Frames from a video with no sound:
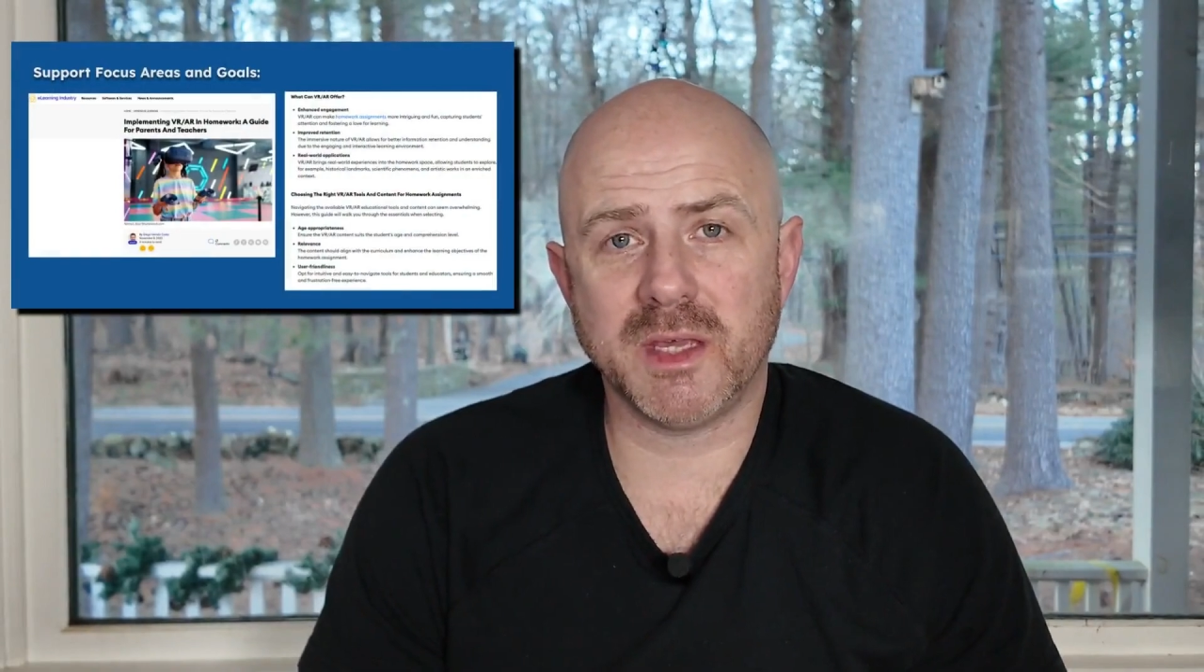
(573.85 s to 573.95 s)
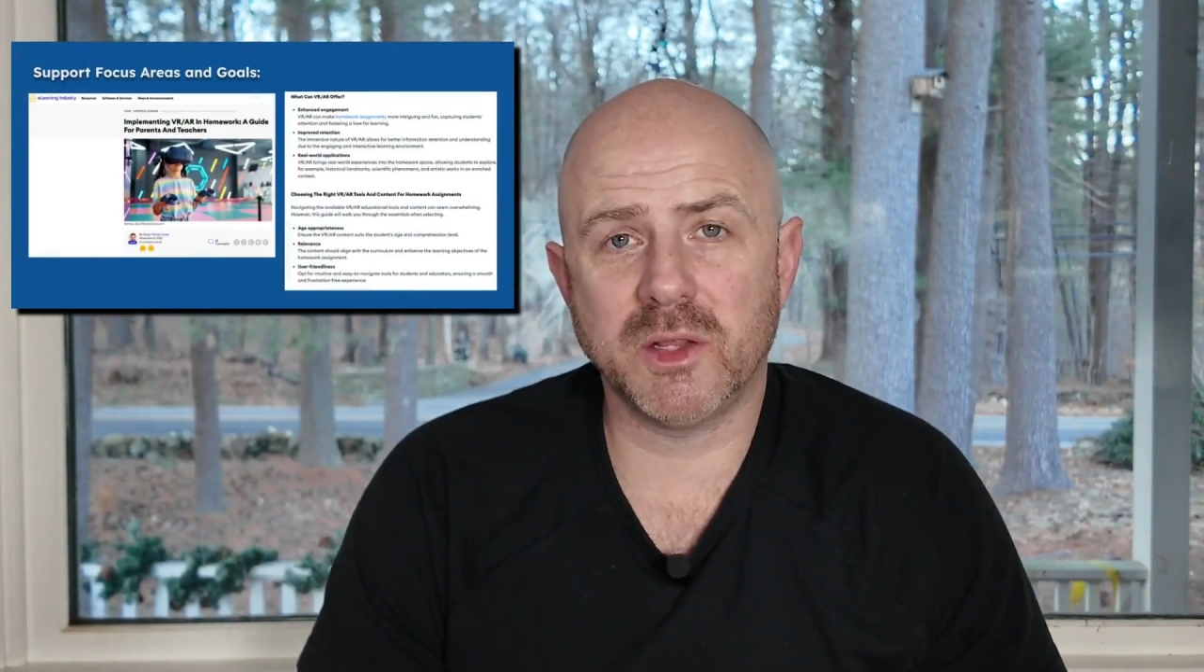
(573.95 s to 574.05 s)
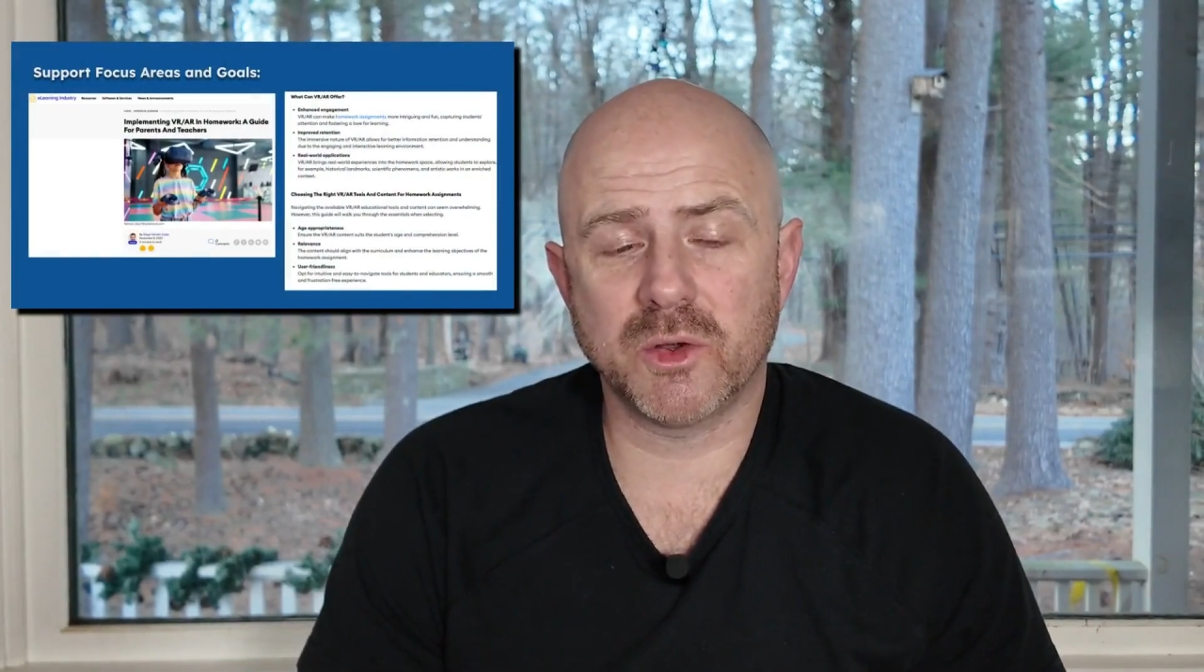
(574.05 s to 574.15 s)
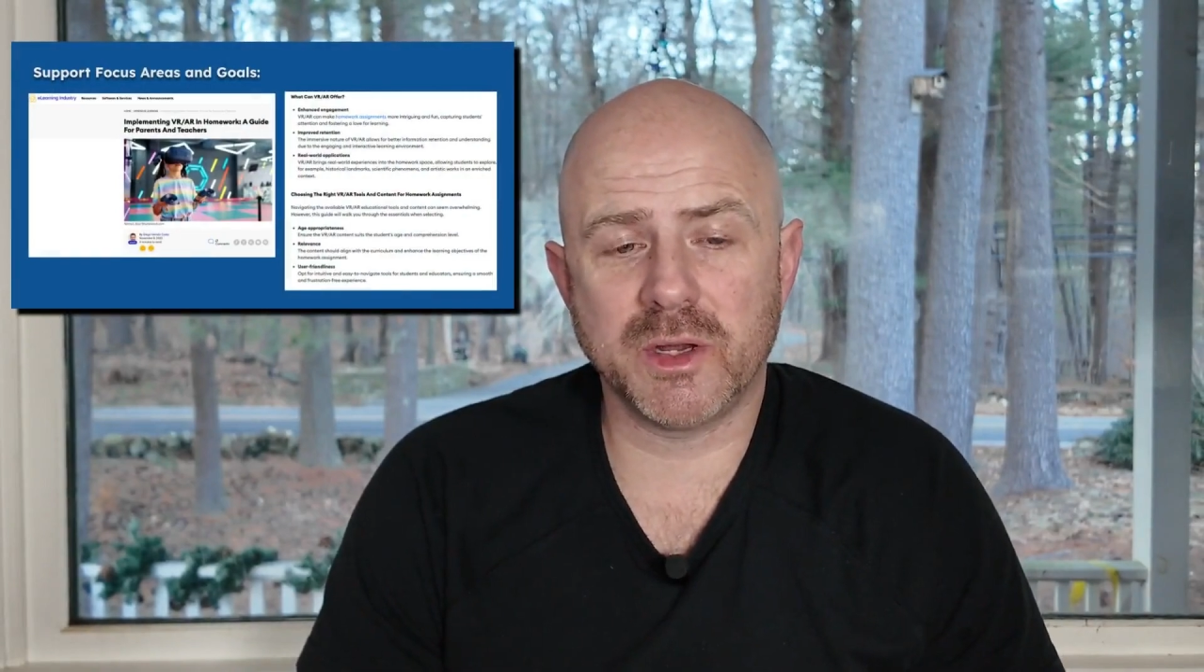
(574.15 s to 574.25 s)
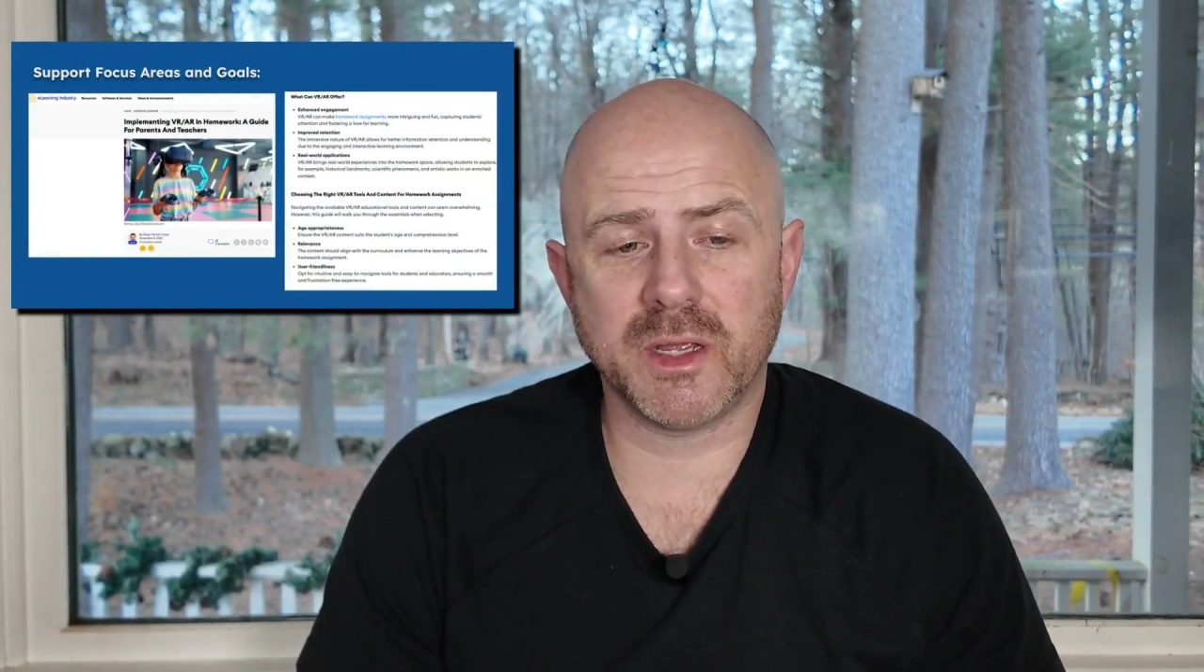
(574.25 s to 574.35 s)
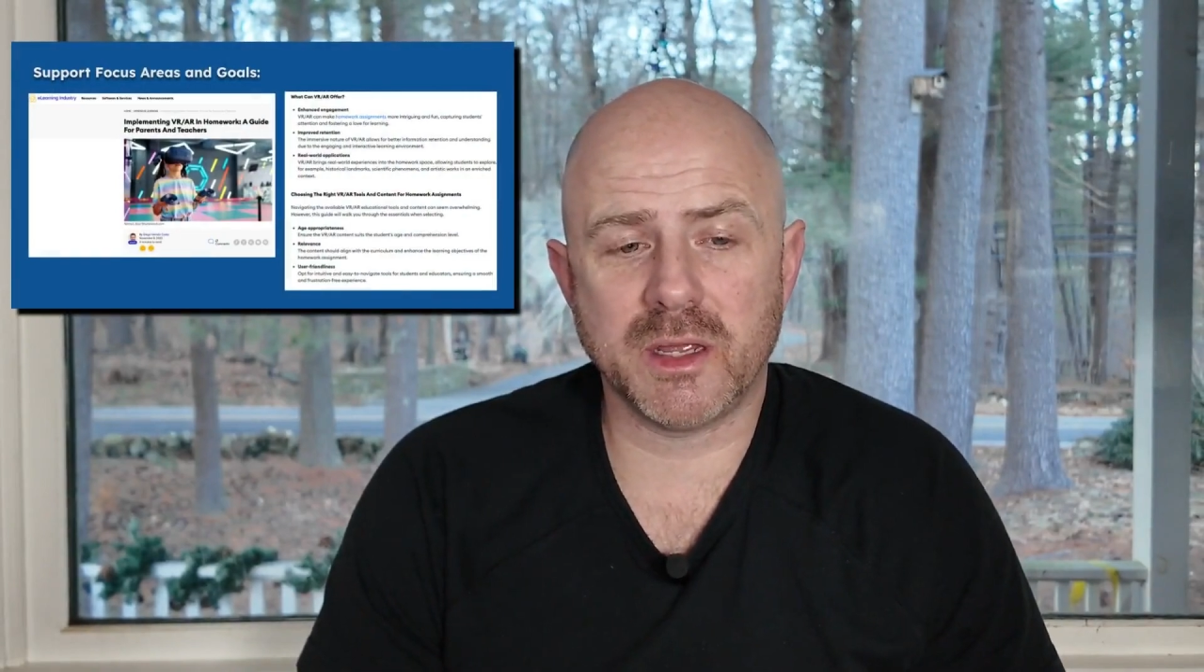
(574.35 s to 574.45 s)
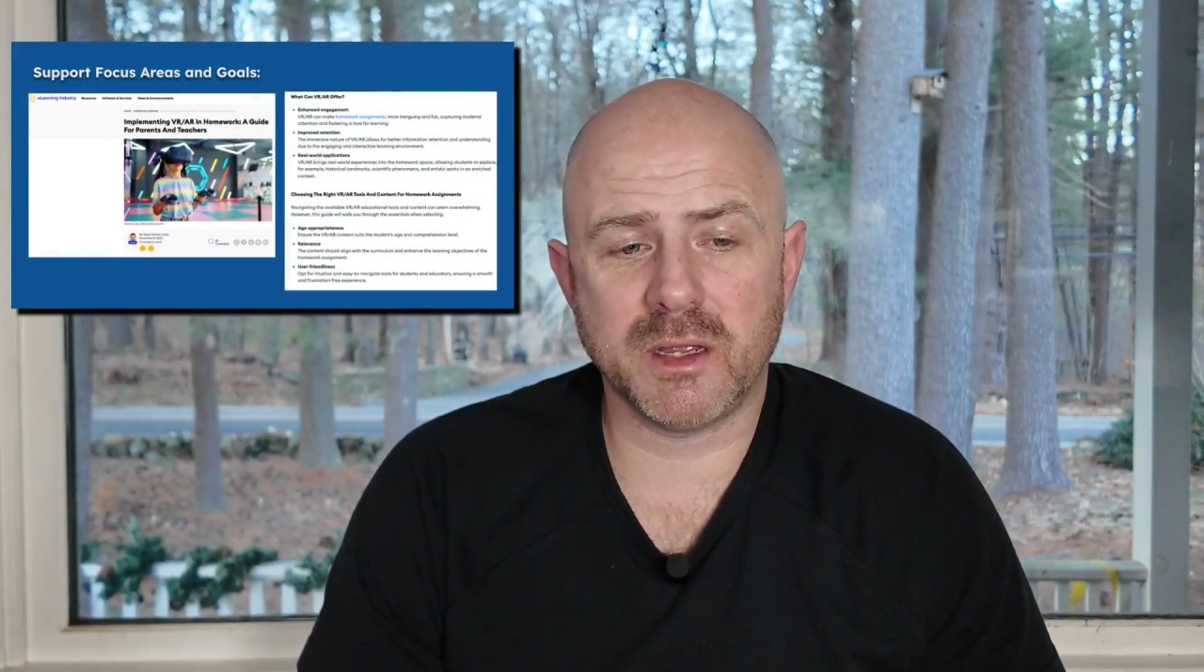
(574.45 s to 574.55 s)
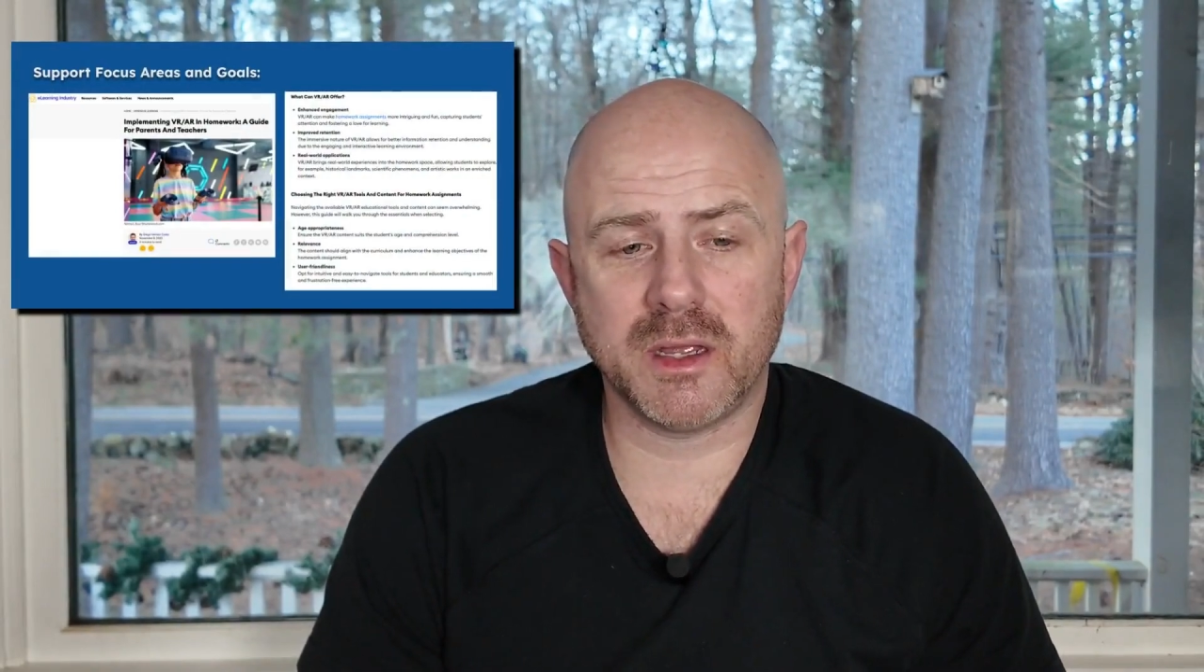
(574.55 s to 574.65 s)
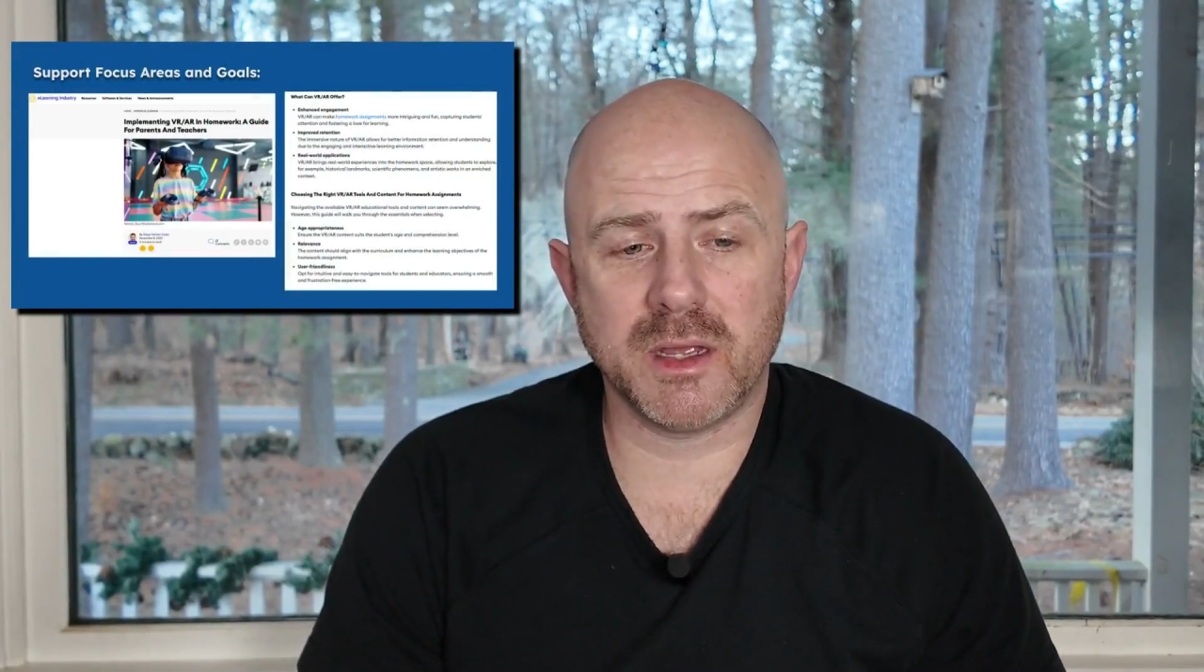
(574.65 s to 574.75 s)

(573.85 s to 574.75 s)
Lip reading: e-learning